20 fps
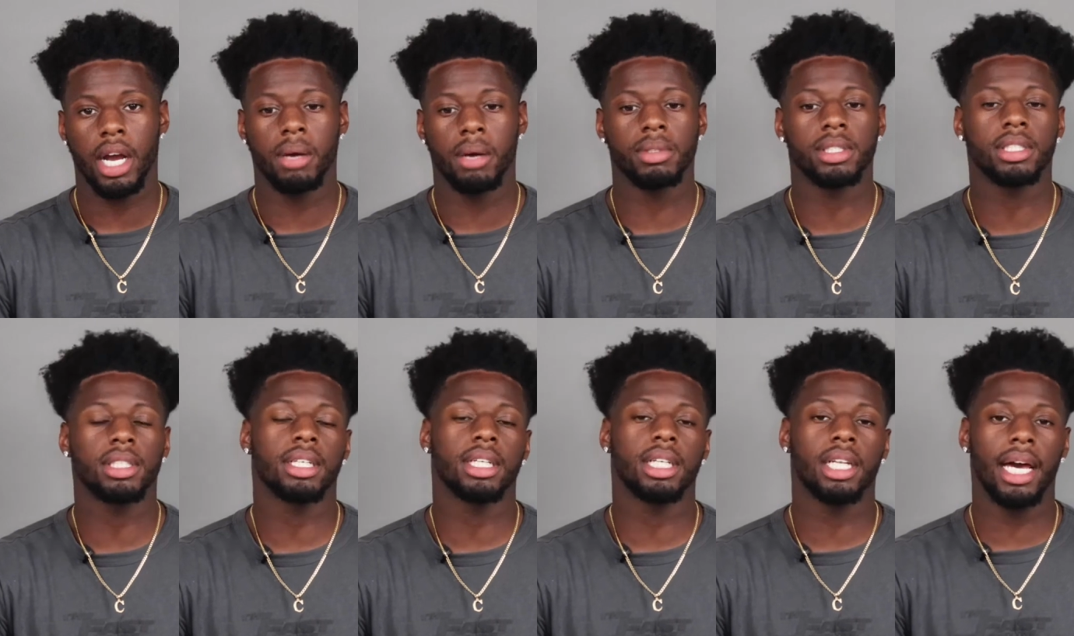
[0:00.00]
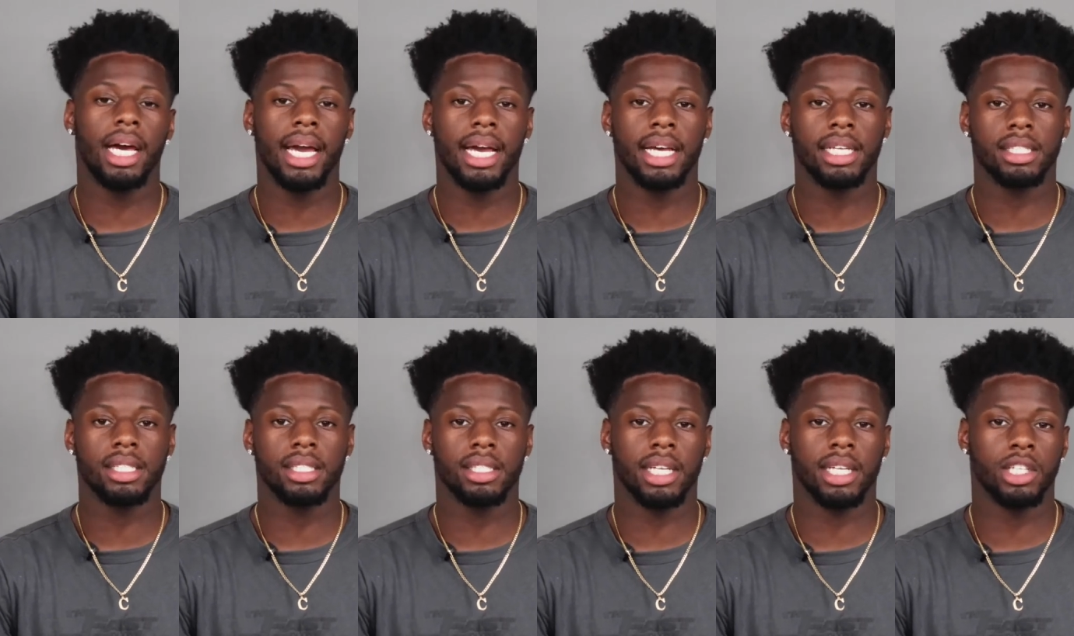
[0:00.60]
i was in
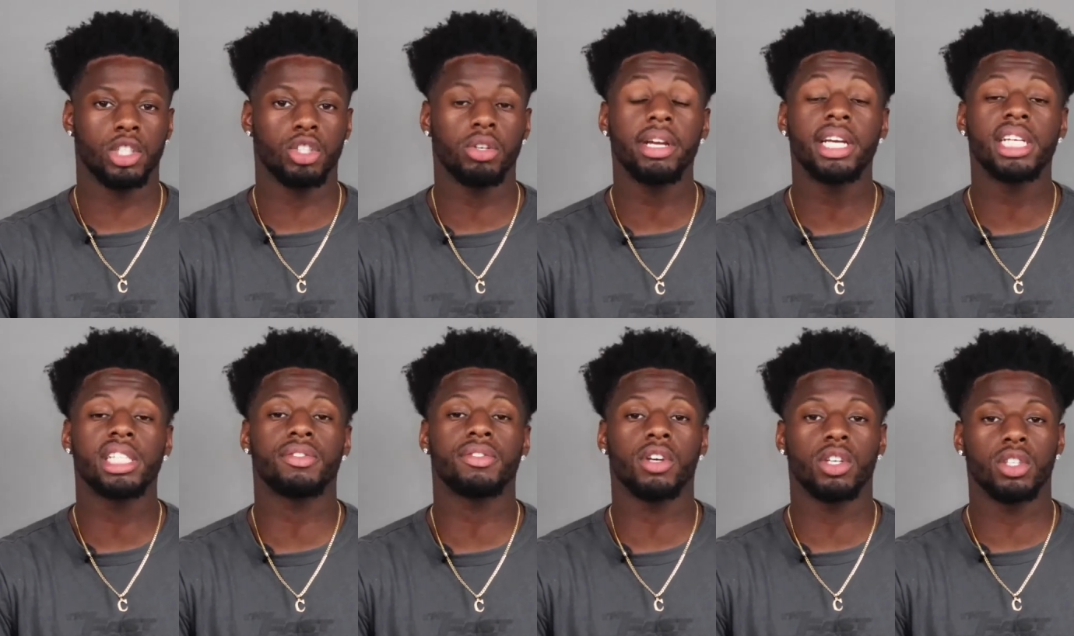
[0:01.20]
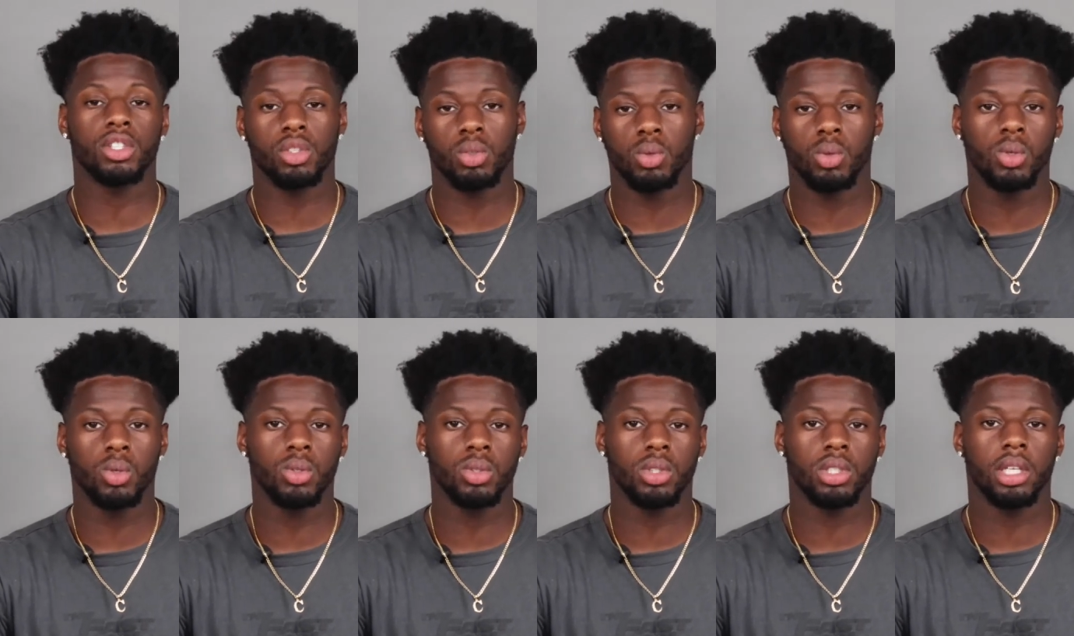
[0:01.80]
class because i transferred
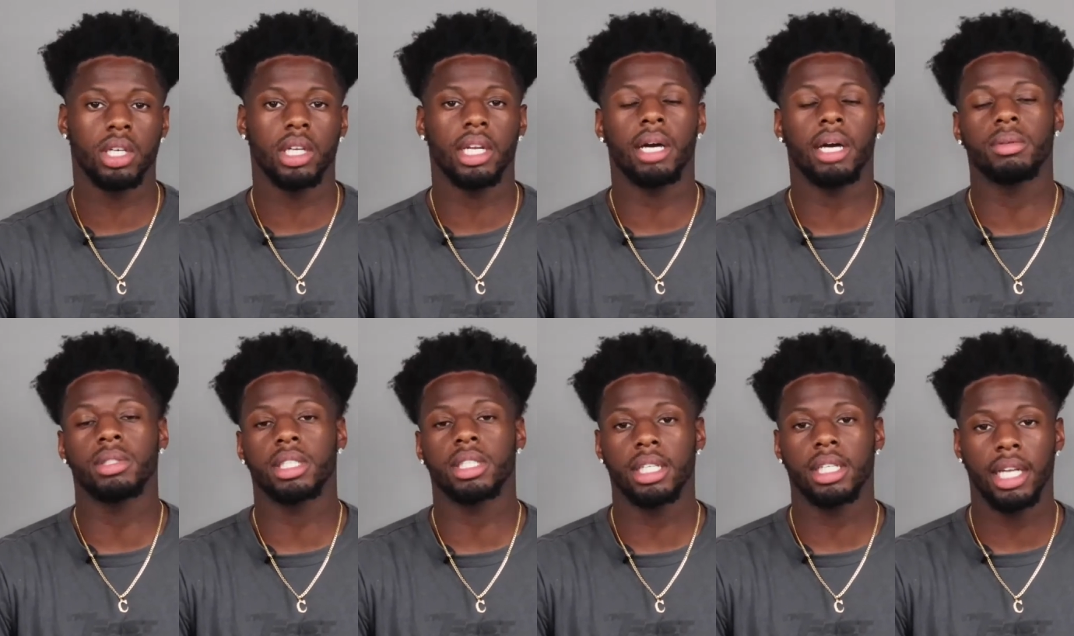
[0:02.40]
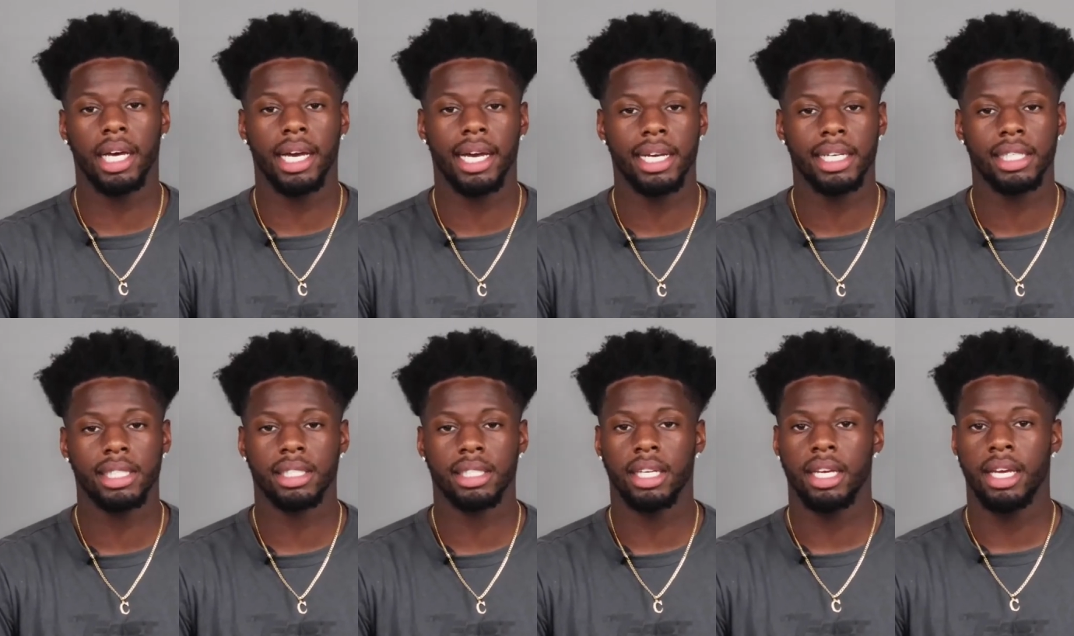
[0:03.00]
schools and i was in
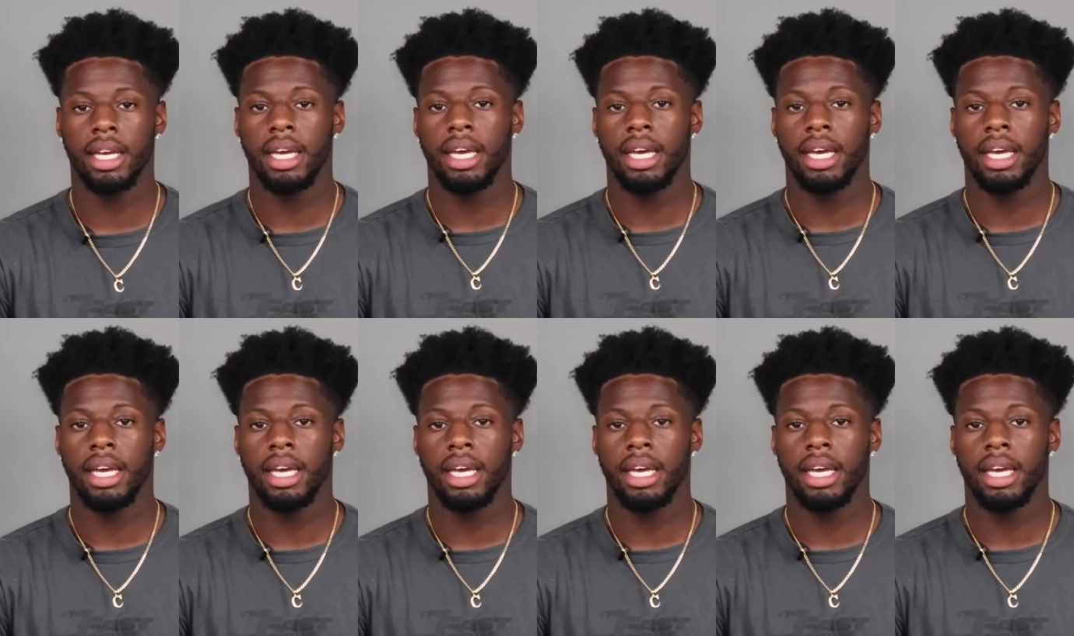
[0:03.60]
class